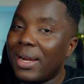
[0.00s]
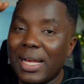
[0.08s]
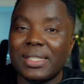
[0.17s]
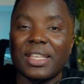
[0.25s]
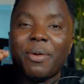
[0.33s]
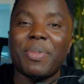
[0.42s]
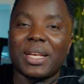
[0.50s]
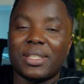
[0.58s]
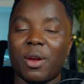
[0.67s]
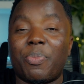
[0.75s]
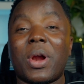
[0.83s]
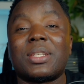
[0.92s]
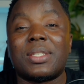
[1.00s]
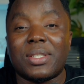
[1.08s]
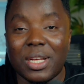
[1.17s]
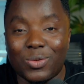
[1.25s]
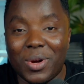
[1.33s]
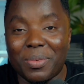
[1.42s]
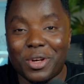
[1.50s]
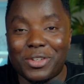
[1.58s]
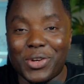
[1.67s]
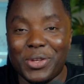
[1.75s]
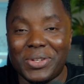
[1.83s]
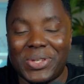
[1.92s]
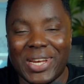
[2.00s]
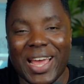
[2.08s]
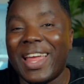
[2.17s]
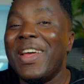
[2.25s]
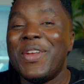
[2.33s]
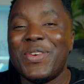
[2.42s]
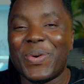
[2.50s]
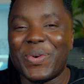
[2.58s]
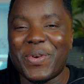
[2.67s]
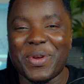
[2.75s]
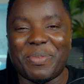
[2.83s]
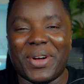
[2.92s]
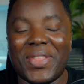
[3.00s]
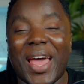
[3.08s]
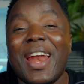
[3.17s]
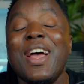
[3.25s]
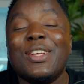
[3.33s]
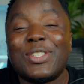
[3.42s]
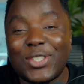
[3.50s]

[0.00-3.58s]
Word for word: That step by step process. That's what I'm going to show you today. Don't worry about that.